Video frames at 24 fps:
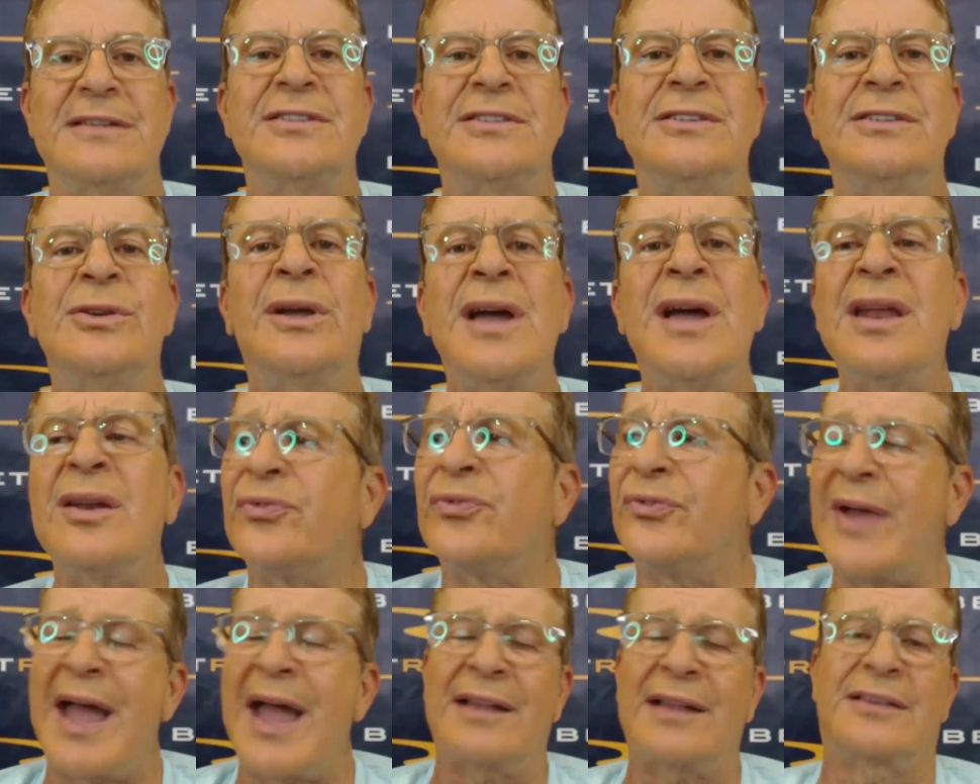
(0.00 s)
So you got
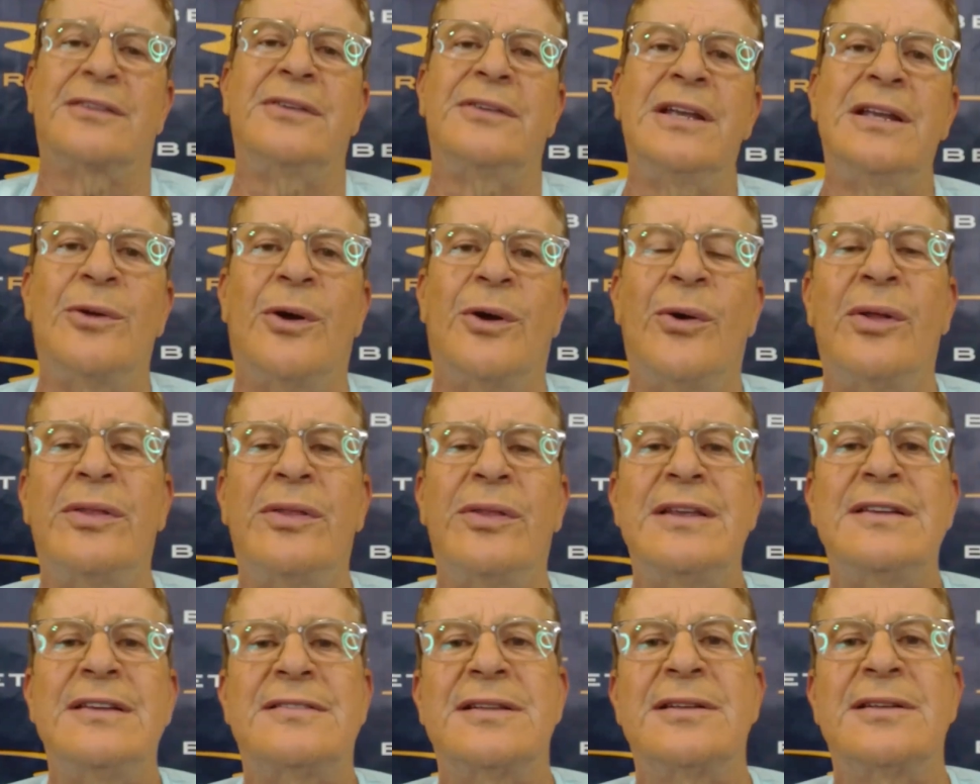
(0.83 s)
to factor in
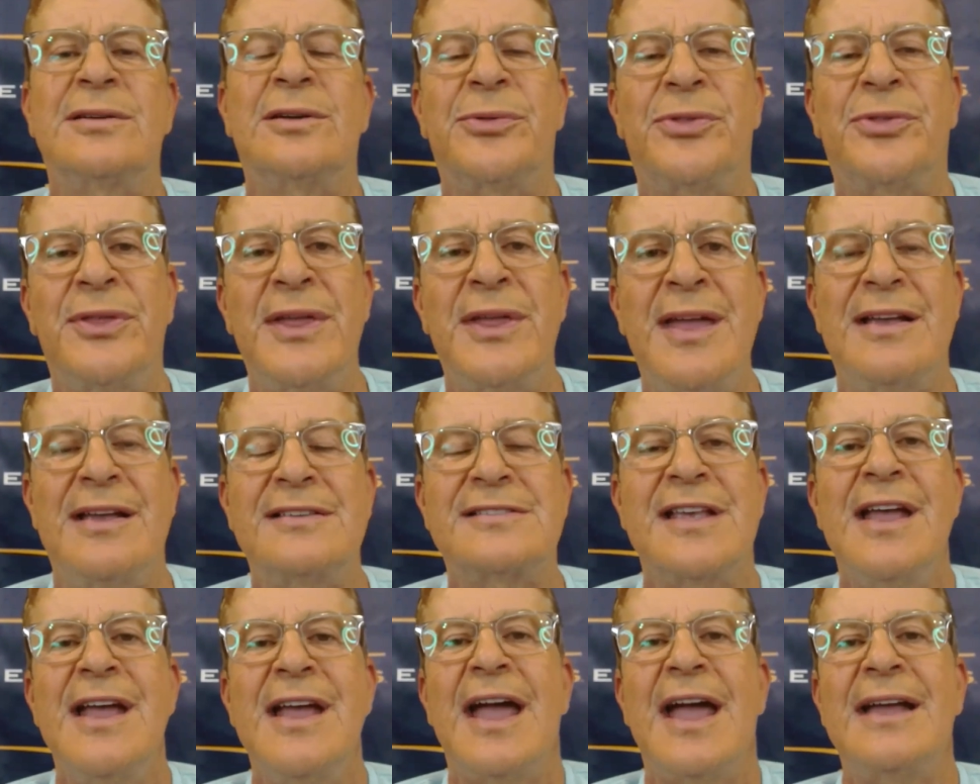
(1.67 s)
all these little
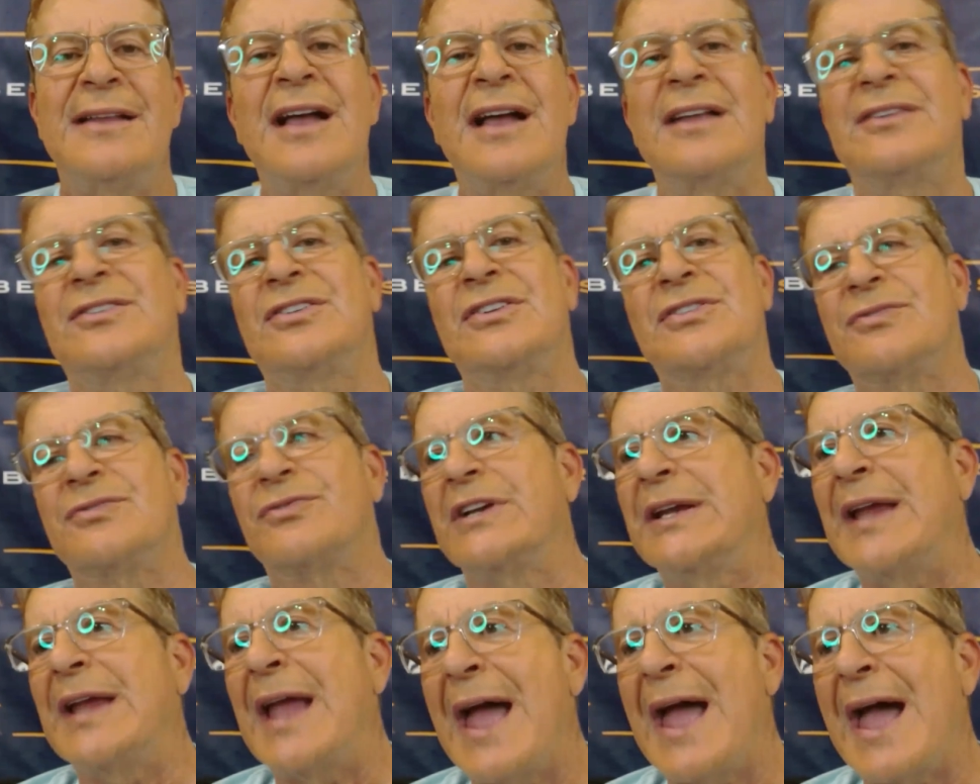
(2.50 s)
things and
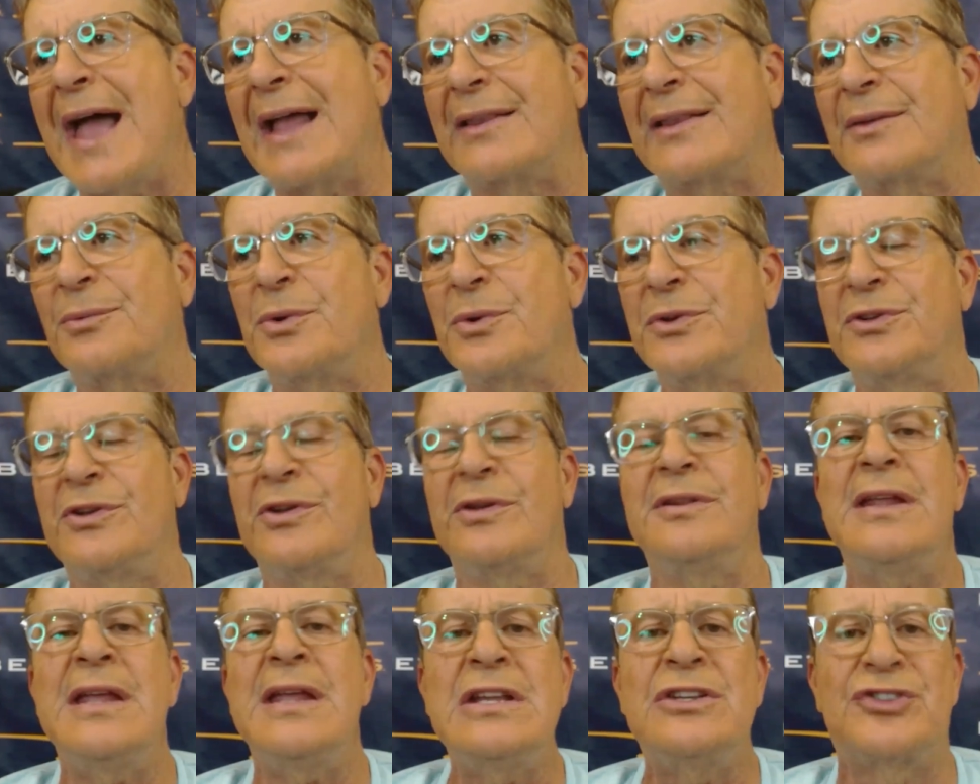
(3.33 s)
not just
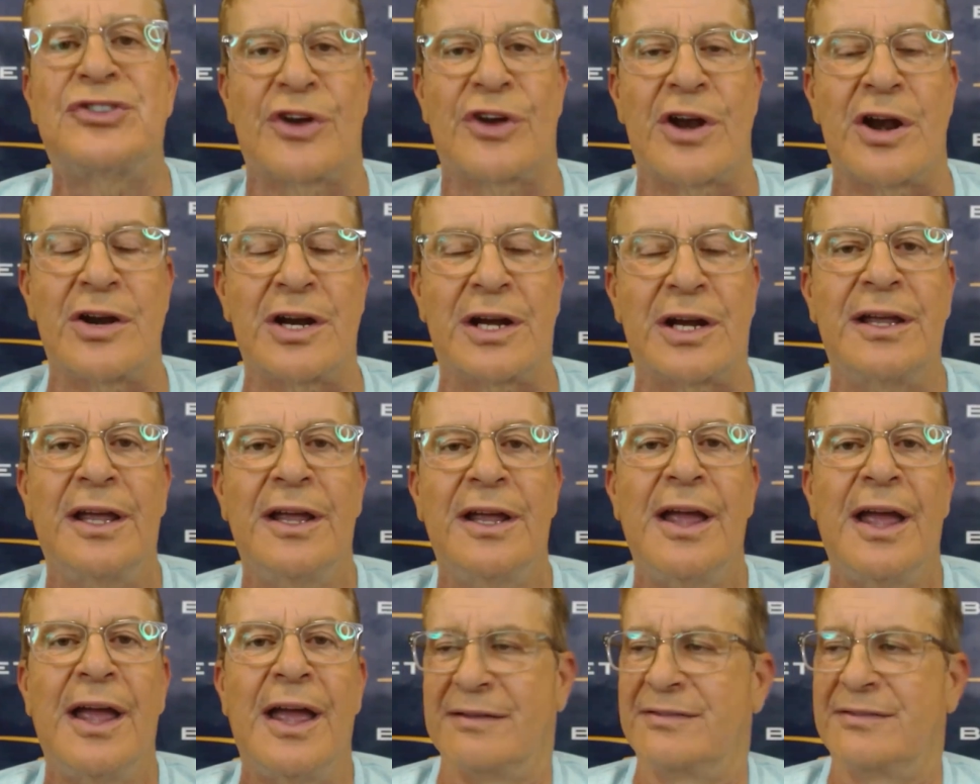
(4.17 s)
react with your knee
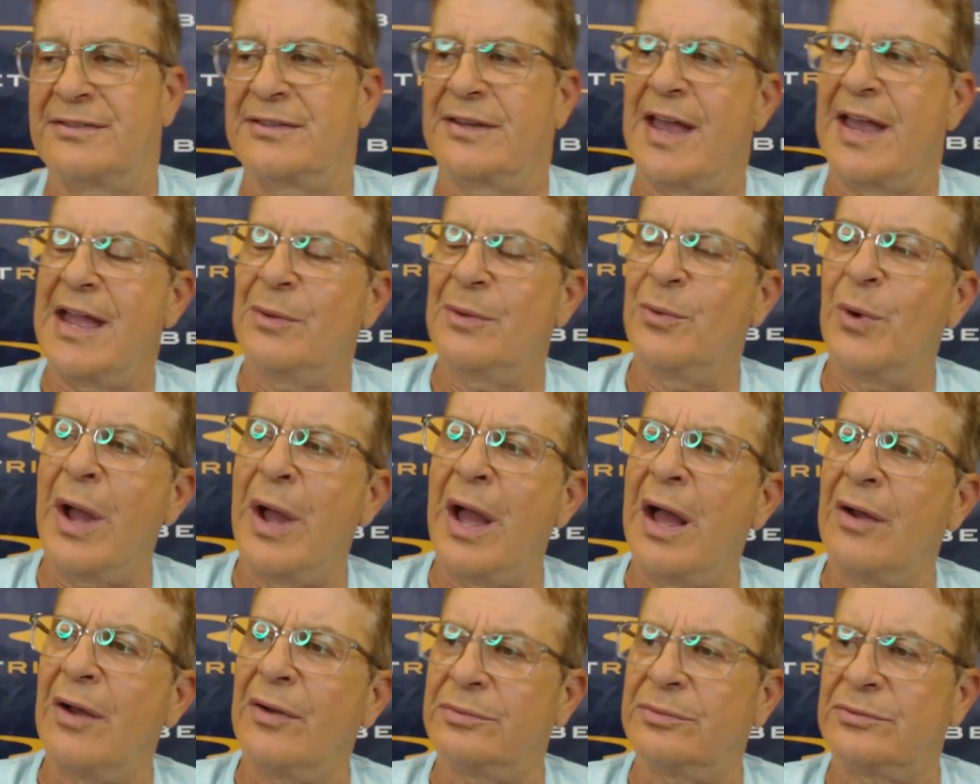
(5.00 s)
jerk and
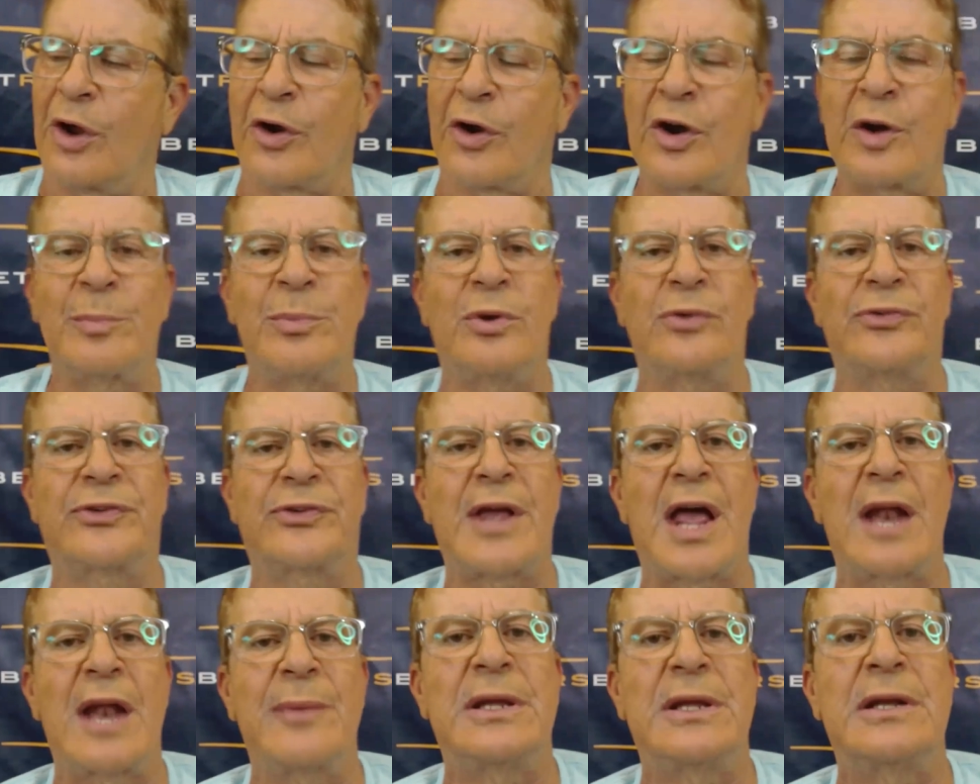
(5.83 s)
say, well,
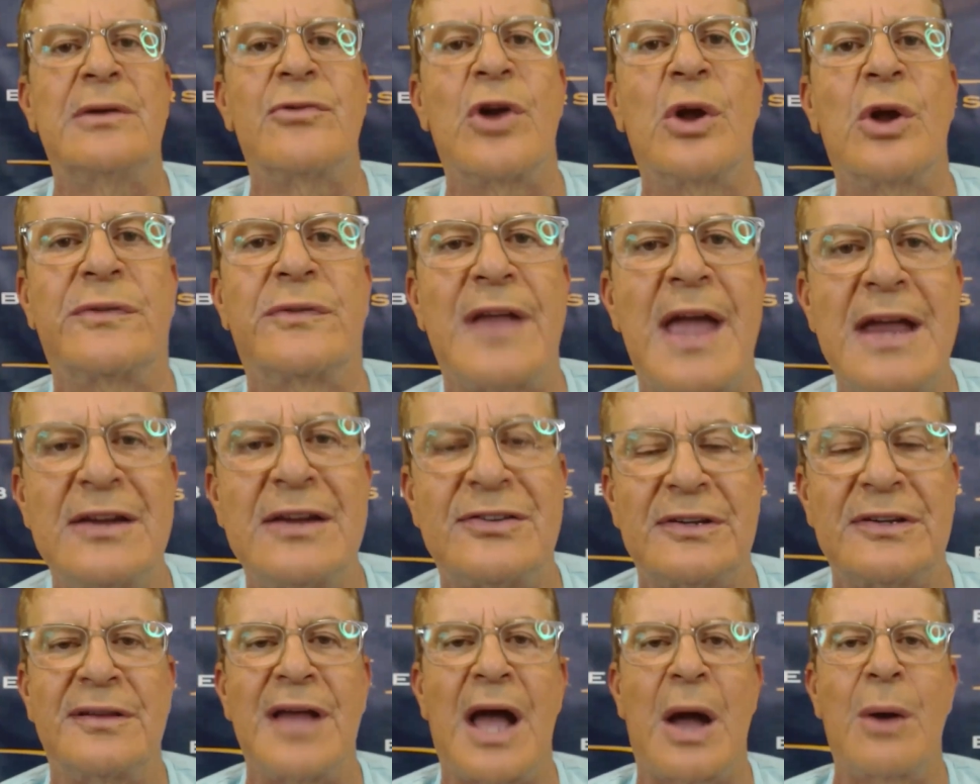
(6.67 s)
Turnbull's got to be in a
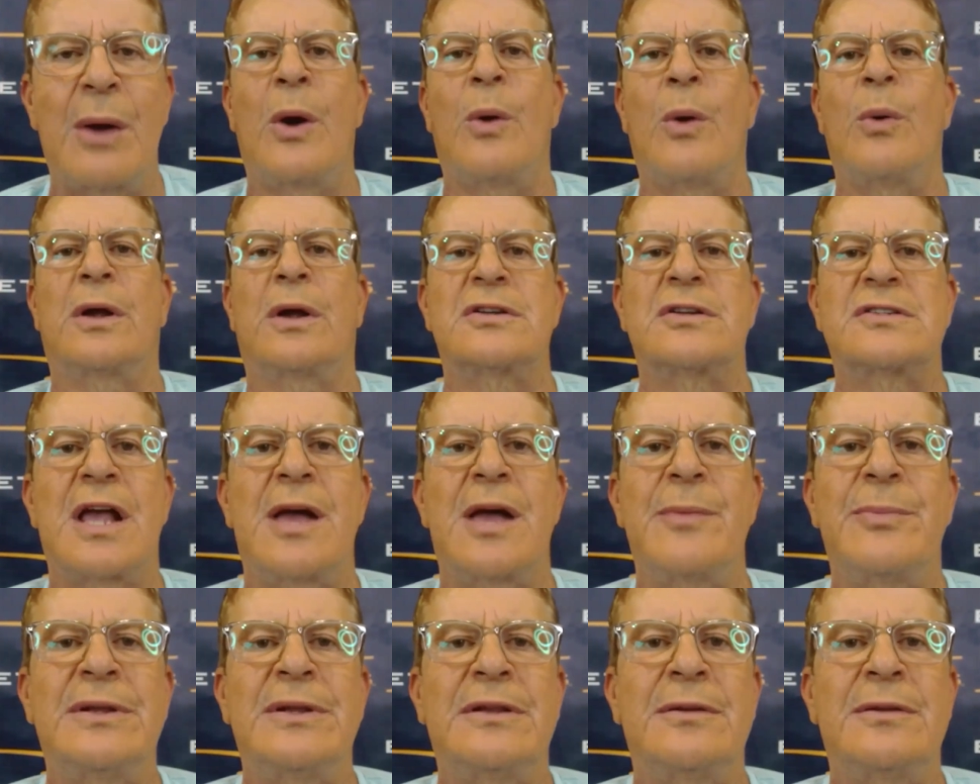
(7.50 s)
rotation,
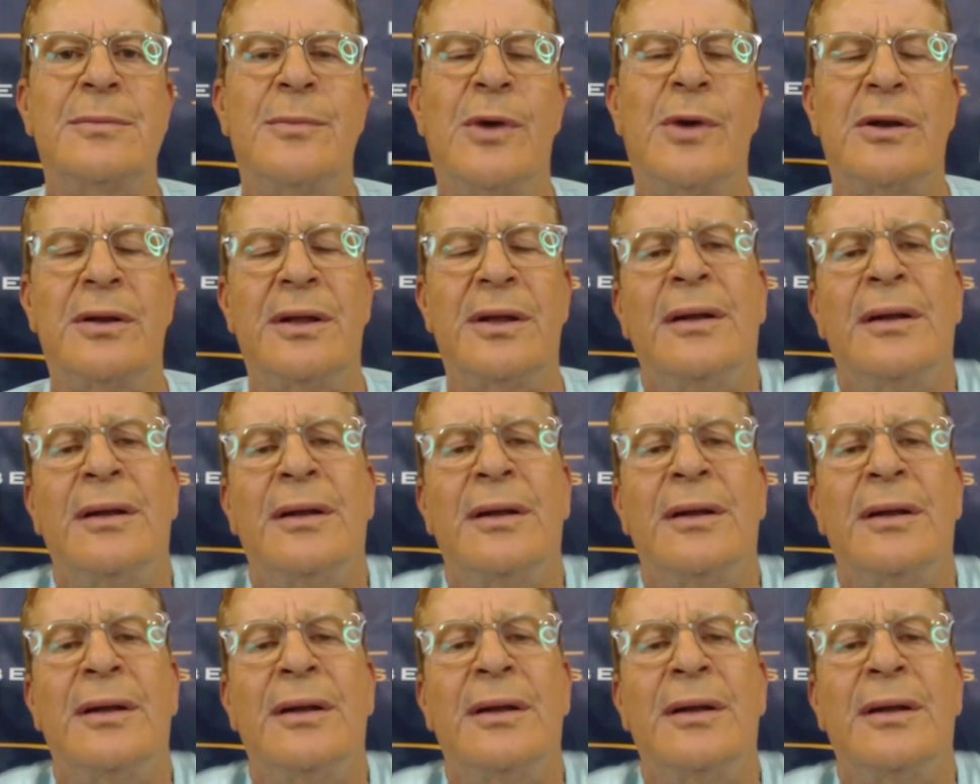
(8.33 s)
Taijuan Walker's got to be